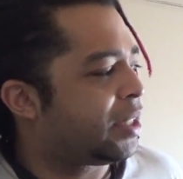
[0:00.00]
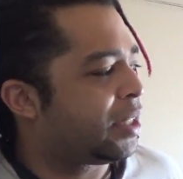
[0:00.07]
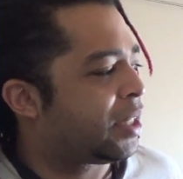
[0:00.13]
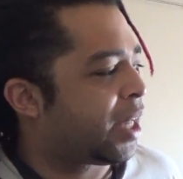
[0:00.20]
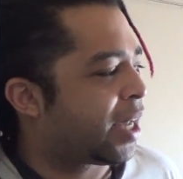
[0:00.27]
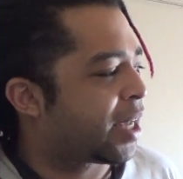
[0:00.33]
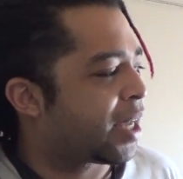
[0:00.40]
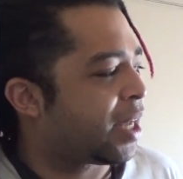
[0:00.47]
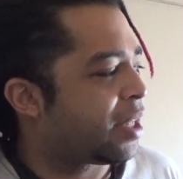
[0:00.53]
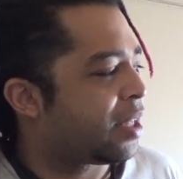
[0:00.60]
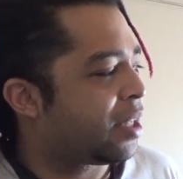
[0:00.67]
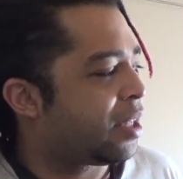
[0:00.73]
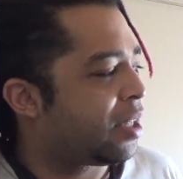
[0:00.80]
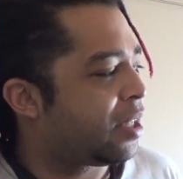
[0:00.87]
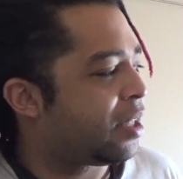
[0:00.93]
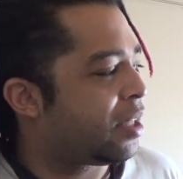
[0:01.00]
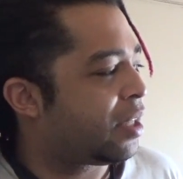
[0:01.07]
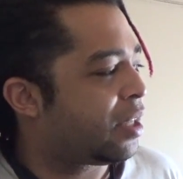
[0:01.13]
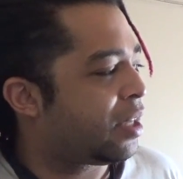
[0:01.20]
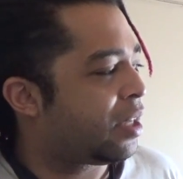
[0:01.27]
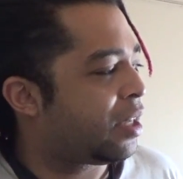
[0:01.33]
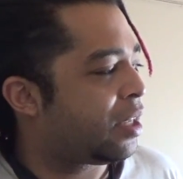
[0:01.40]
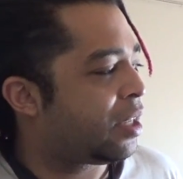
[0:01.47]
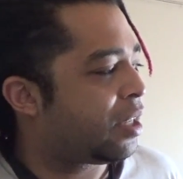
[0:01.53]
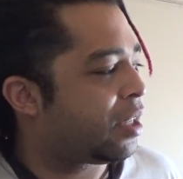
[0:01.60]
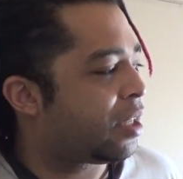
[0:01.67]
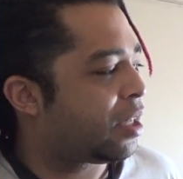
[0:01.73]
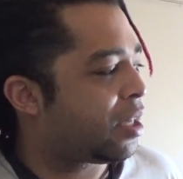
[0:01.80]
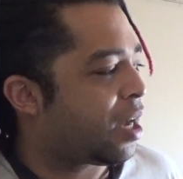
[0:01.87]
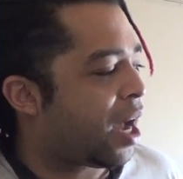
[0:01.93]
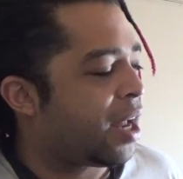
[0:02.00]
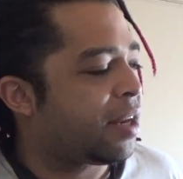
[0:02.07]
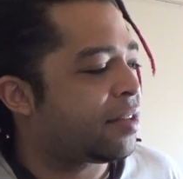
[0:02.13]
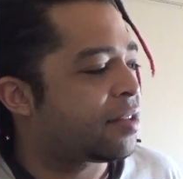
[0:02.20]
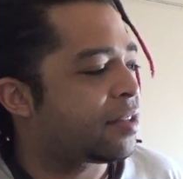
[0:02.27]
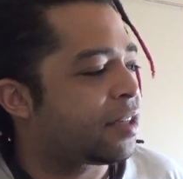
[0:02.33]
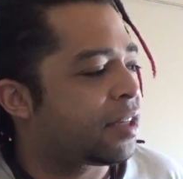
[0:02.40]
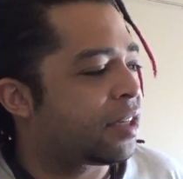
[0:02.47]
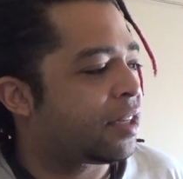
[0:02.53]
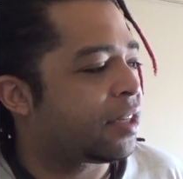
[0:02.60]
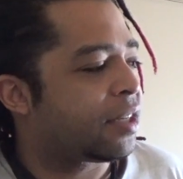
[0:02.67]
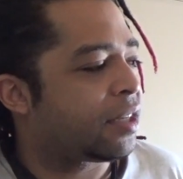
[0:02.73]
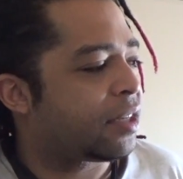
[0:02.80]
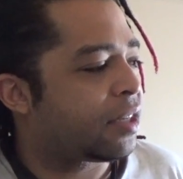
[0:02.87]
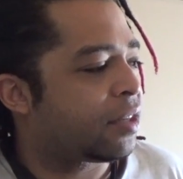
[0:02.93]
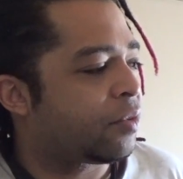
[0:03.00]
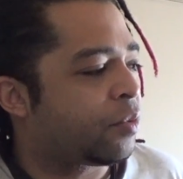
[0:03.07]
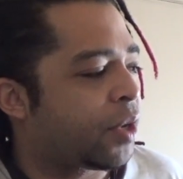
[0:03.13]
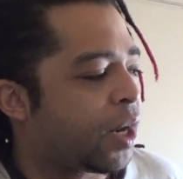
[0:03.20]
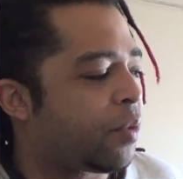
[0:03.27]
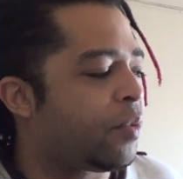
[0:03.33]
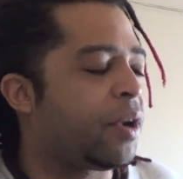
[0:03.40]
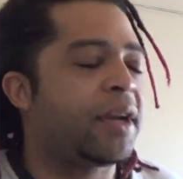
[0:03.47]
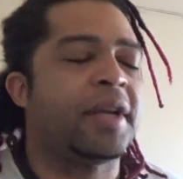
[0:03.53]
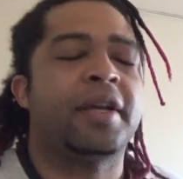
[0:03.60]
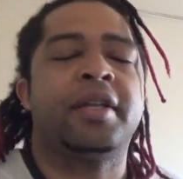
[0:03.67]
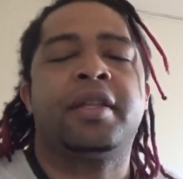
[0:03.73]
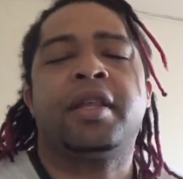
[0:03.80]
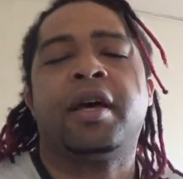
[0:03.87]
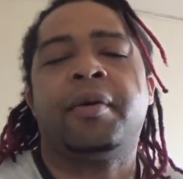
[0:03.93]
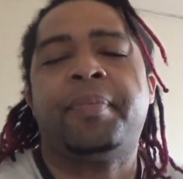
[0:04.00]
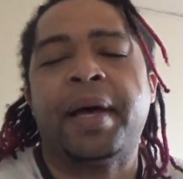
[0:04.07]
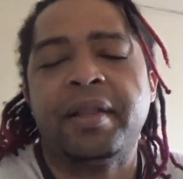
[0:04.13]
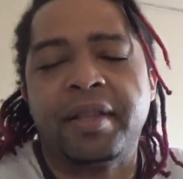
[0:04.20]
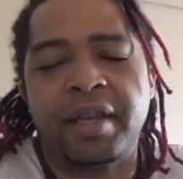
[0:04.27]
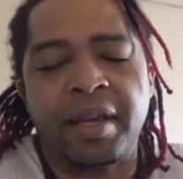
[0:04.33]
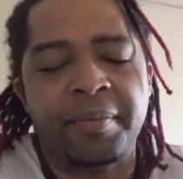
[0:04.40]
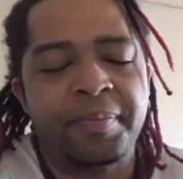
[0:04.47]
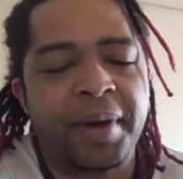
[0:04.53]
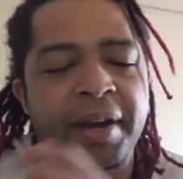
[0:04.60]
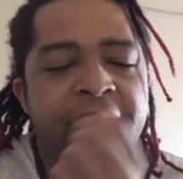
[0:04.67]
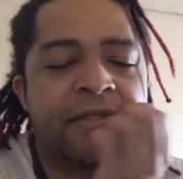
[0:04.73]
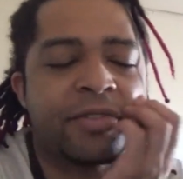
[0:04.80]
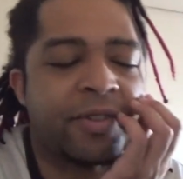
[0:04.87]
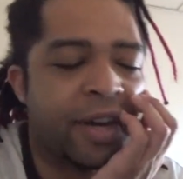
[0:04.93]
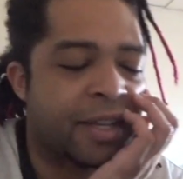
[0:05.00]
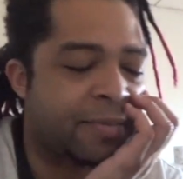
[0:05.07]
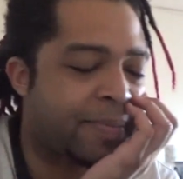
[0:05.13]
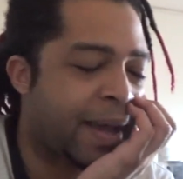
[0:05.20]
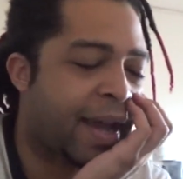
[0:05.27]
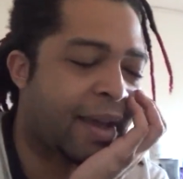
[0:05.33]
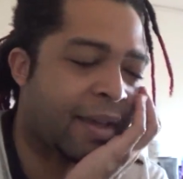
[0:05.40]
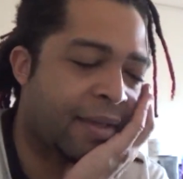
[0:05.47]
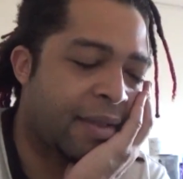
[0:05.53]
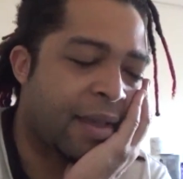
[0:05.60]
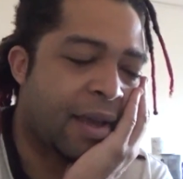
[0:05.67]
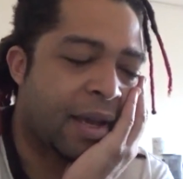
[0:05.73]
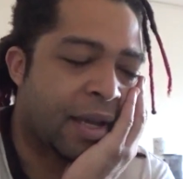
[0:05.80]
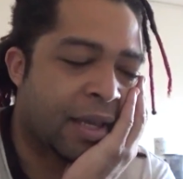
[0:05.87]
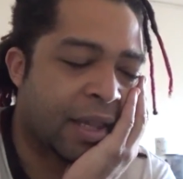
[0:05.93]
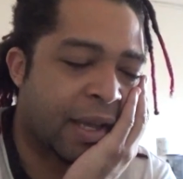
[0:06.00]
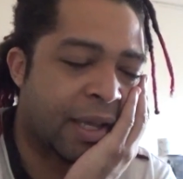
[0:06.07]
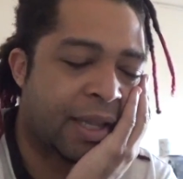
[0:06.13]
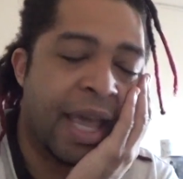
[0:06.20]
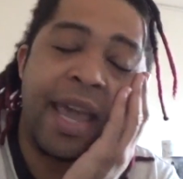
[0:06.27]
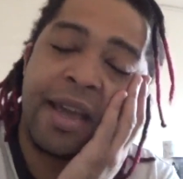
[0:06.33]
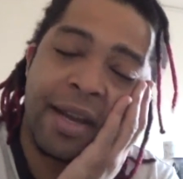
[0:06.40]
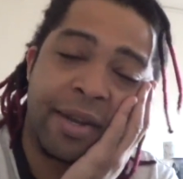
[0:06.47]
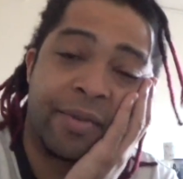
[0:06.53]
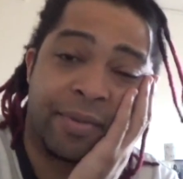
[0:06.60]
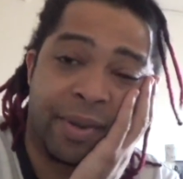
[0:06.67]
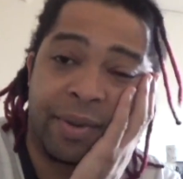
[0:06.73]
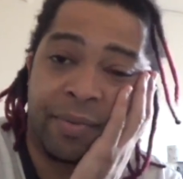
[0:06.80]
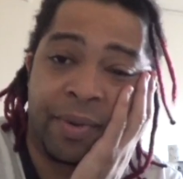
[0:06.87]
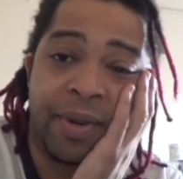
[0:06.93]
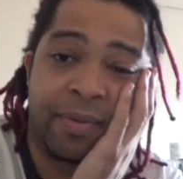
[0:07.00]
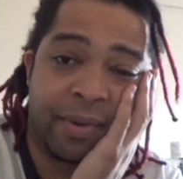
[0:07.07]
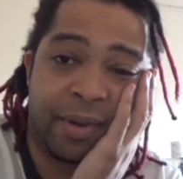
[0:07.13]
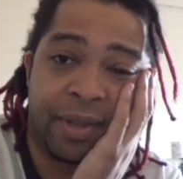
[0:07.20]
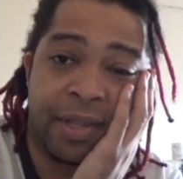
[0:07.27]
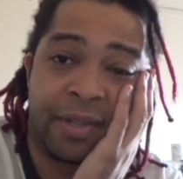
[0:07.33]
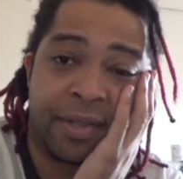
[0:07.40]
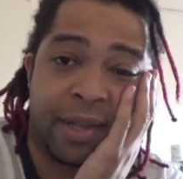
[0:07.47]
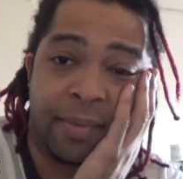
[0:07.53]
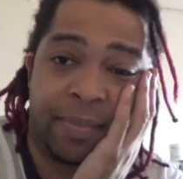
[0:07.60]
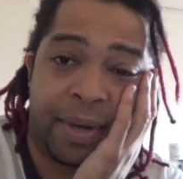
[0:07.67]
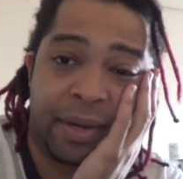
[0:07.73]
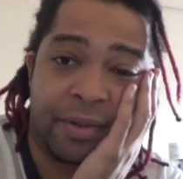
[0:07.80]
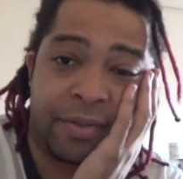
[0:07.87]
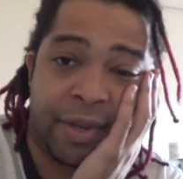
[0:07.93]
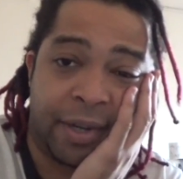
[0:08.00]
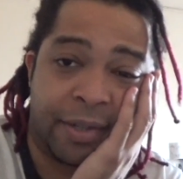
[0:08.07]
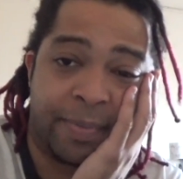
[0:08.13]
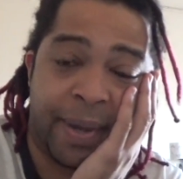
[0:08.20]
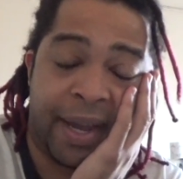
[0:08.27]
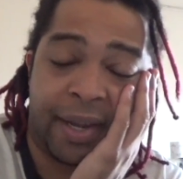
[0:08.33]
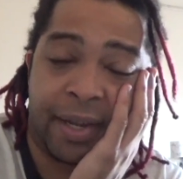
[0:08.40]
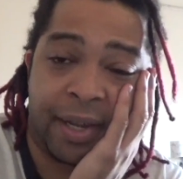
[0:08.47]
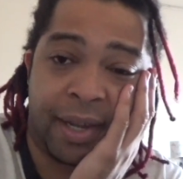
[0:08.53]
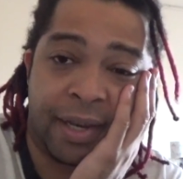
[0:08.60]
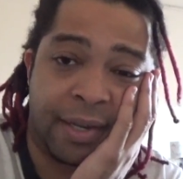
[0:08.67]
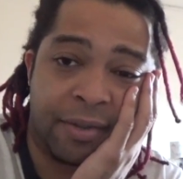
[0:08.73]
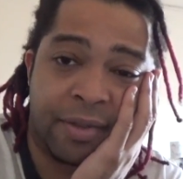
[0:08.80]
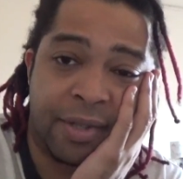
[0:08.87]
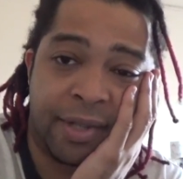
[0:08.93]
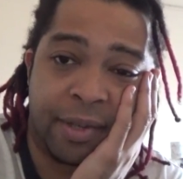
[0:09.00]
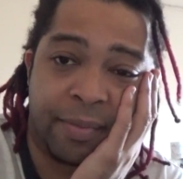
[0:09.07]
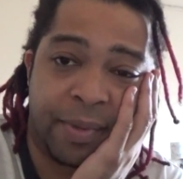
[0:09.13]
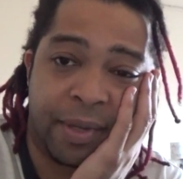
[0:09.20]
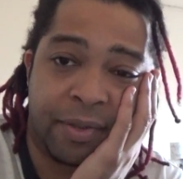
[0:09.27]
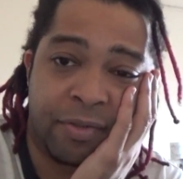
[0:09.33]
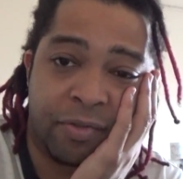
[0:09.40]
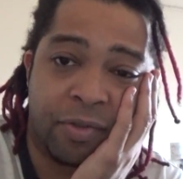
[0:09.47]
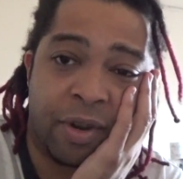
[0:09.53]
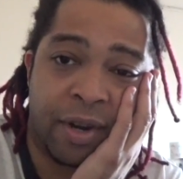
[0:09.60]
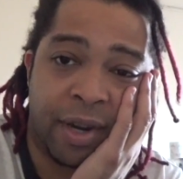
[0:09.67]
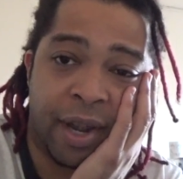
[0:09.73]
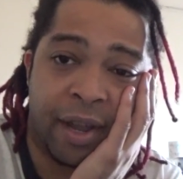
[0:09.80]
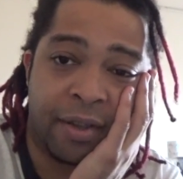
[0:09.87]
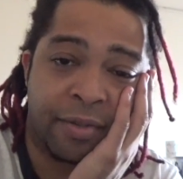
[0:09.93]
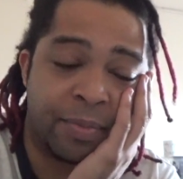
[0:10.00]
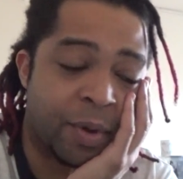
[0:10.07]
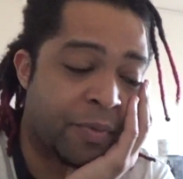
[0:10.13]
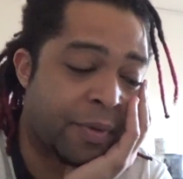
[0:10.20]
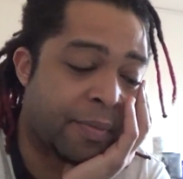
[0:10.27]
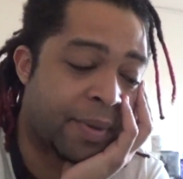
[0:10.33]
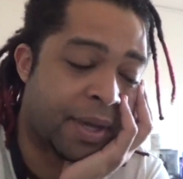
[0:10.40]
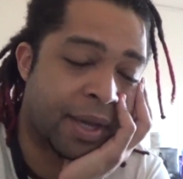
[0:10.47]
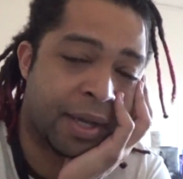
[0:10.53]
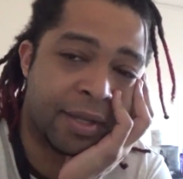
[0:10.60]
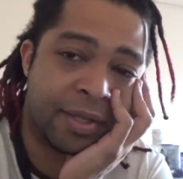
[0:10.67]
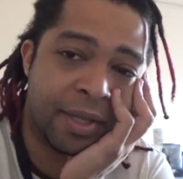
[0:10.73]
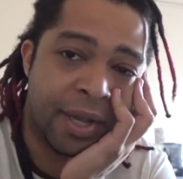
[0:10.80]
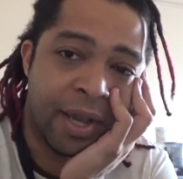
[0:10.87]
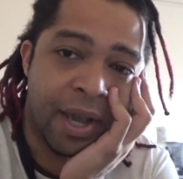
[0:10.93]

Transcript: Like, honestly, what I want about The Empire Strikes Back, like, they could re-release The Empire Strikes Back again and it'd still be a strong-ass movie because,